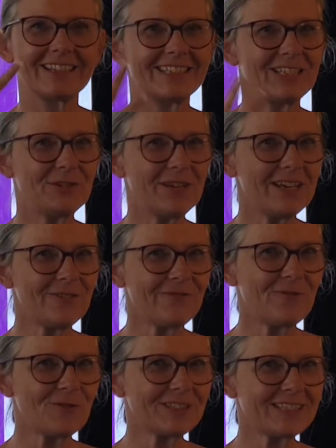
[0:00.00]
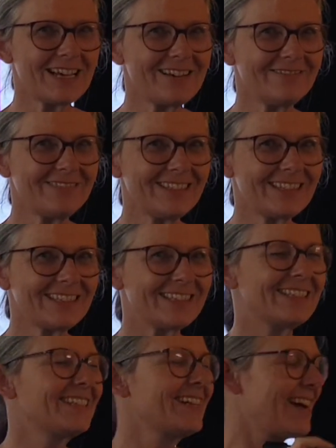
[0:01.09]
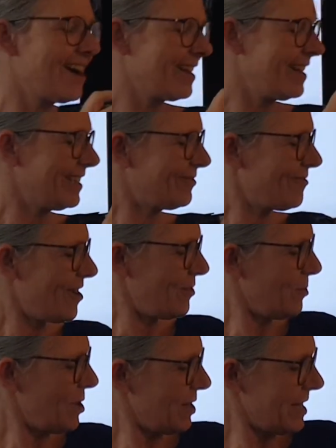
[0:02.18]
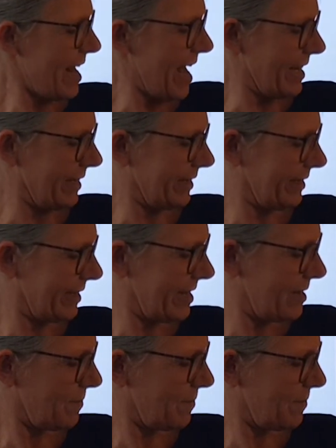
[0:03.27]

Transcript: Did you hear the four sounds? Let's write the word next.